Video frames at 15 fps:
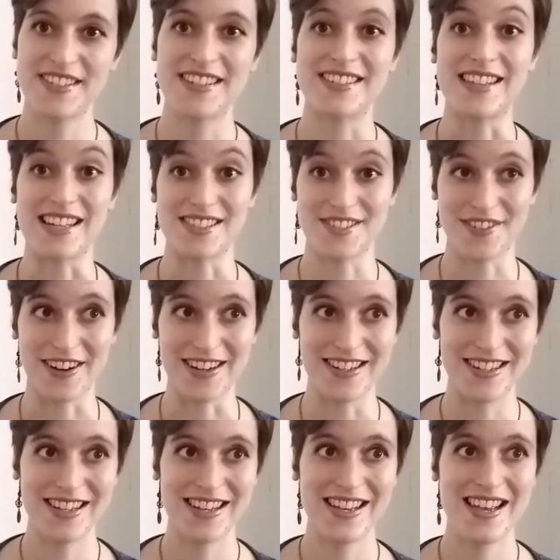That's right.
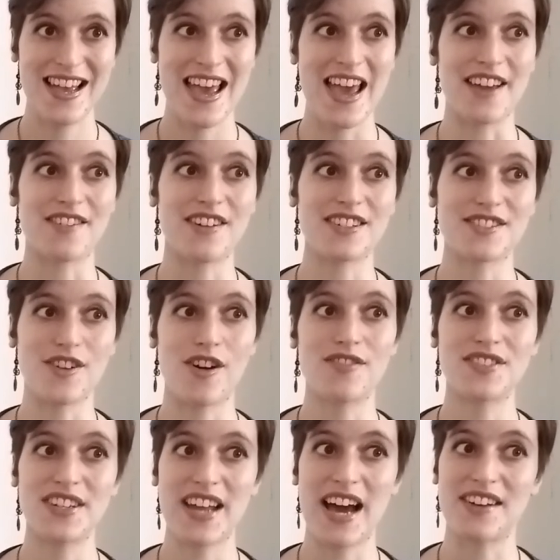Anchorites
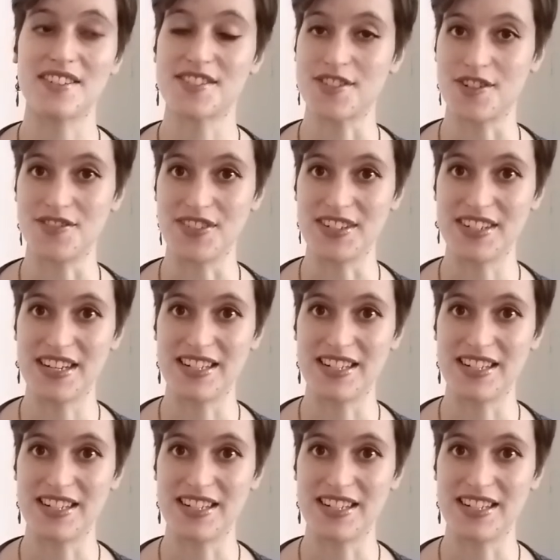often had a servant,